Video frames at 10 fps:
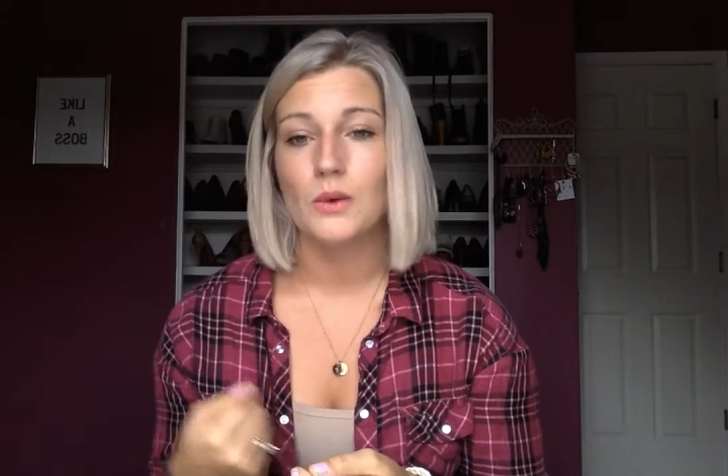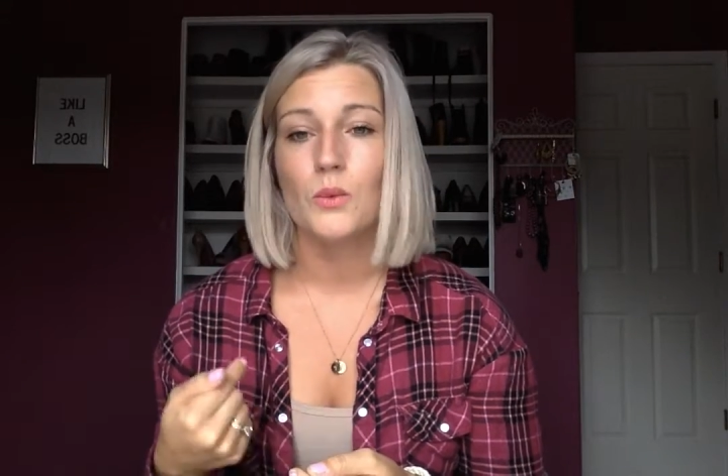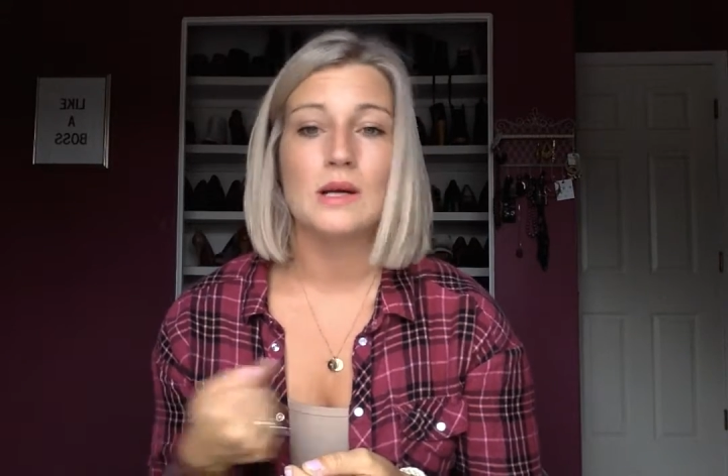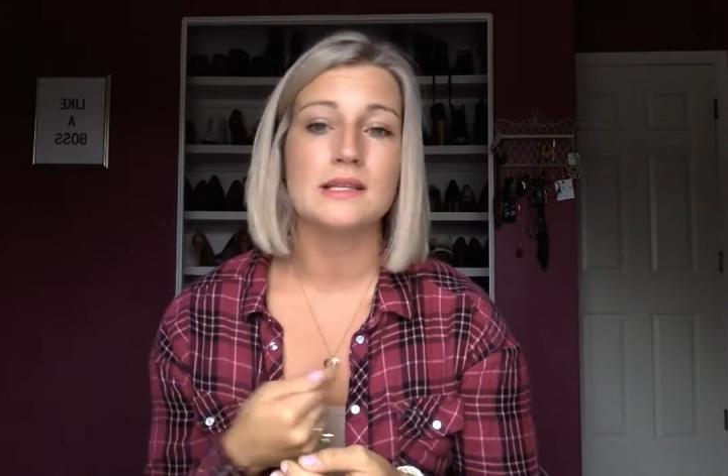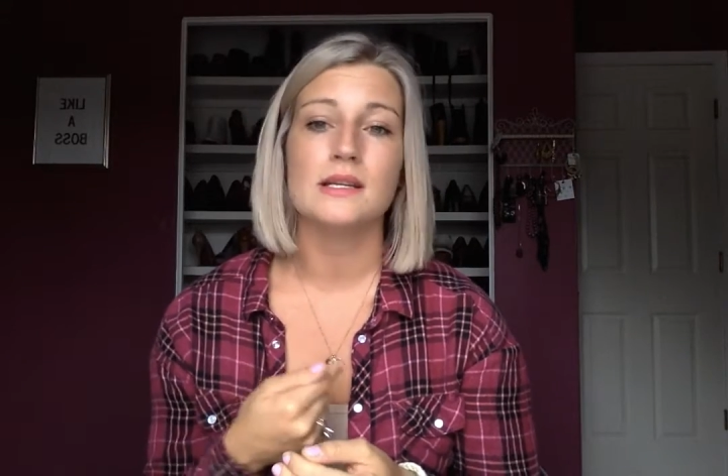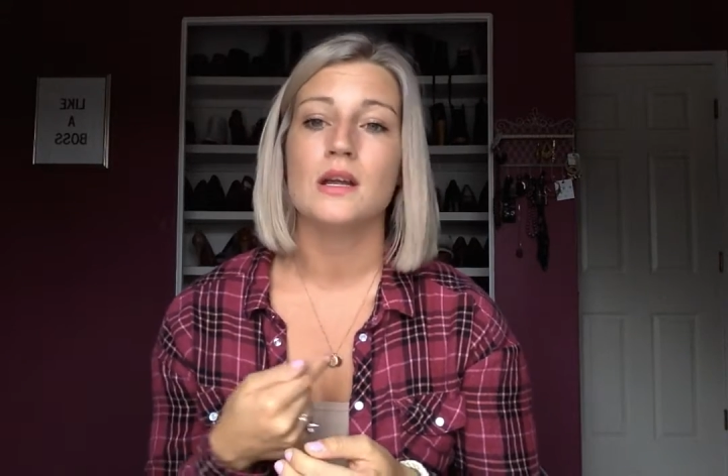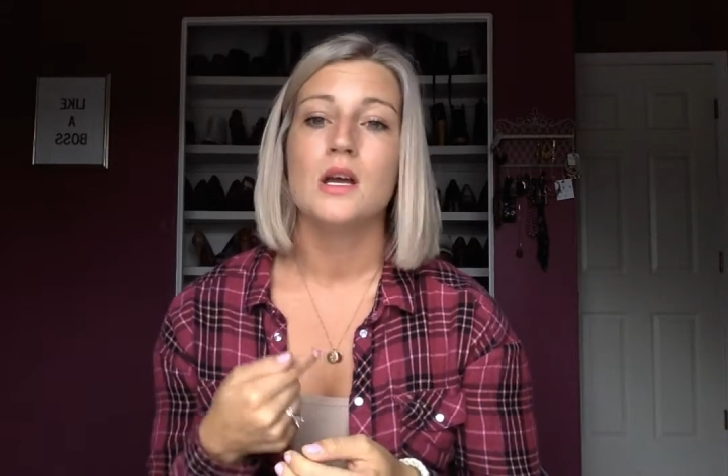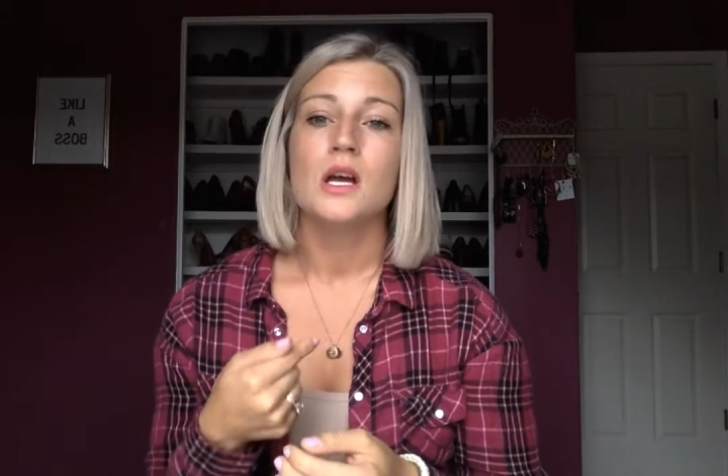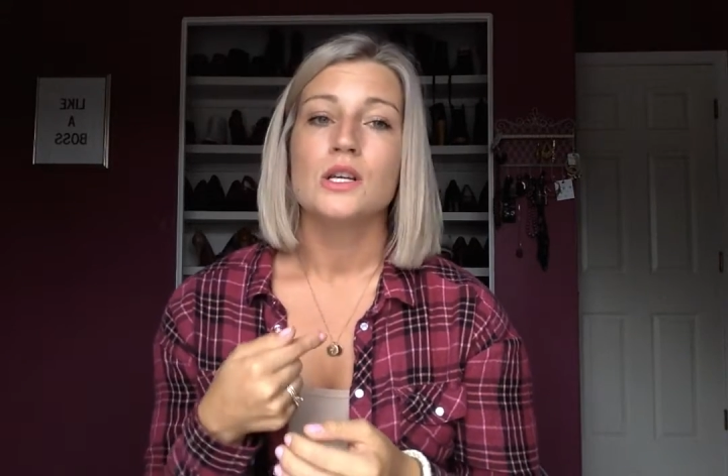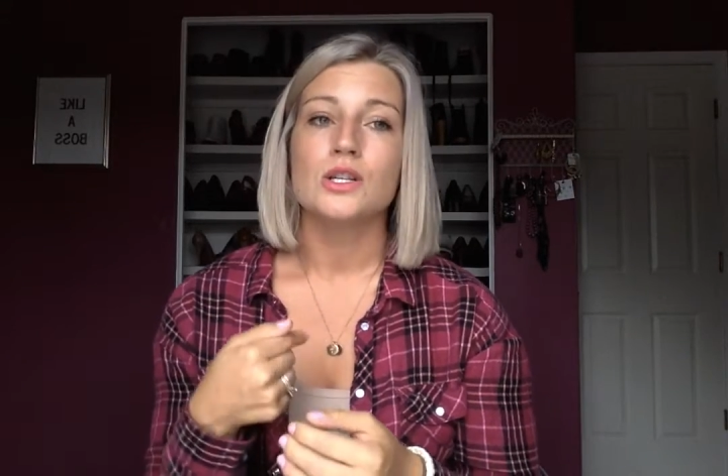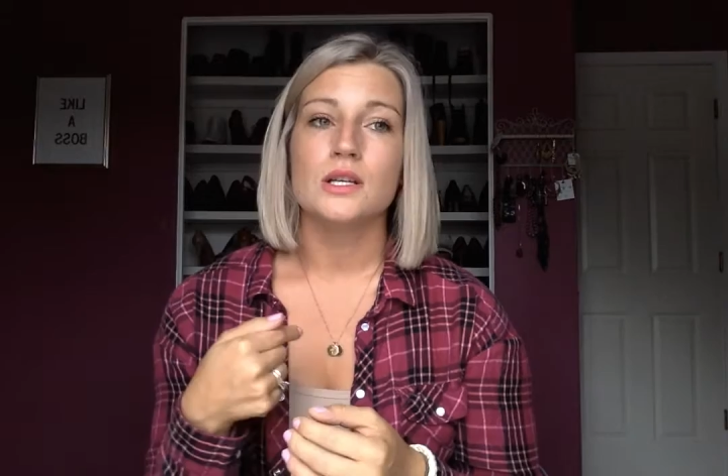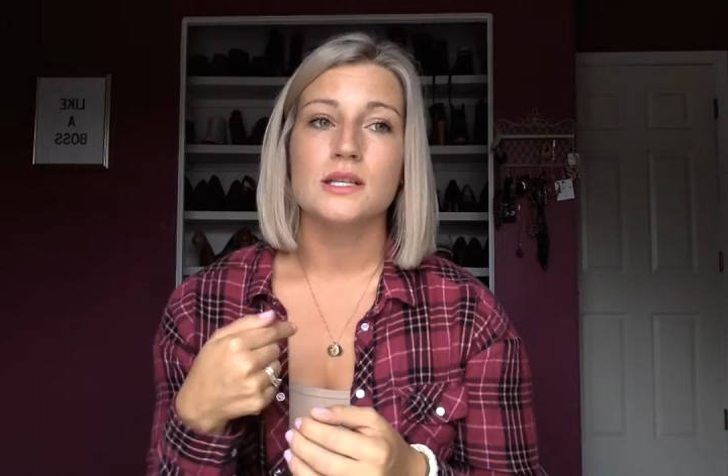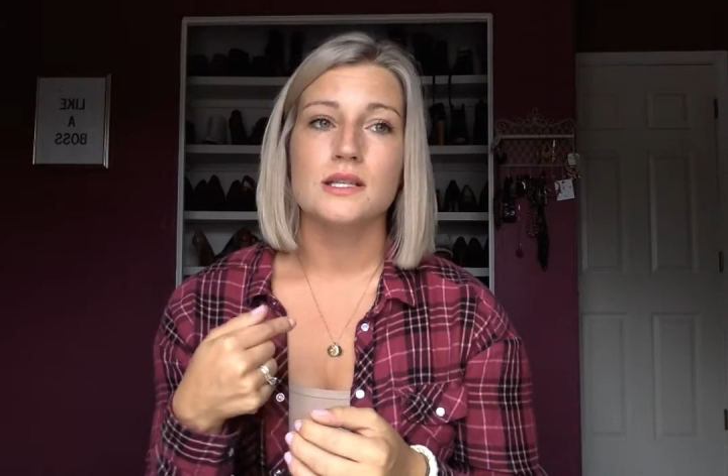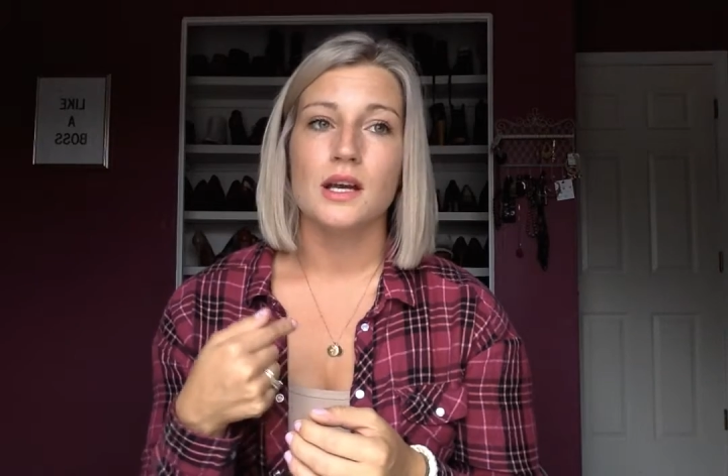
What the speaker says: It wasn't just